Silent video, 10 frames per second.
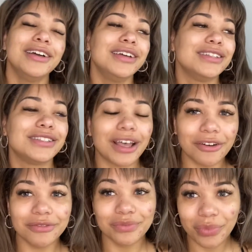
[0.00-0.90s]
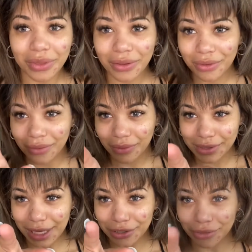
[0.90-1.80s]
So stay
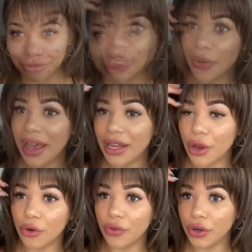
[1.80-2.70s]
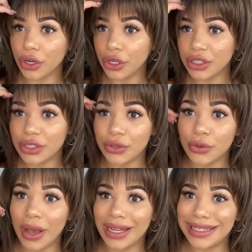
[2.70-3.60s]
tuned. I'm about to go head over to
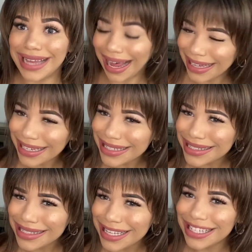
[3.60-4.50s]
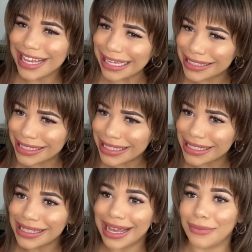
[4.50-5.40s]
Dallas, Texas.
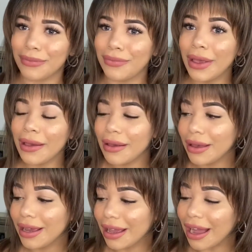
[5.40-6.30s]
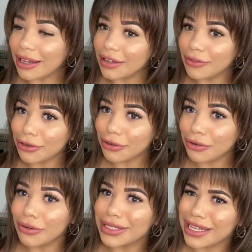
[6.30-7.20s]
I'm kind of local.
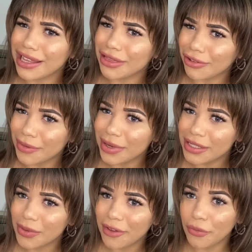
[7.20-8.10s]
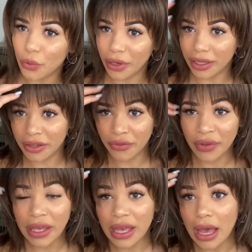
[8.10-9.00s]
It's like 30 minutes away from where I live,
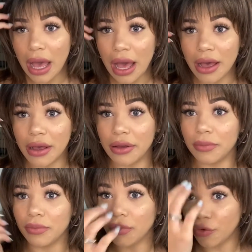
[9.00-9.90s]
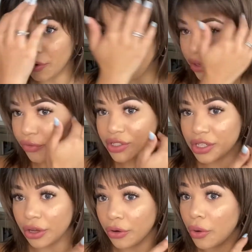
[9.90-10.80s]
over here in
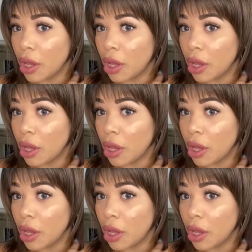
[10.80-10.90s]
Frisco.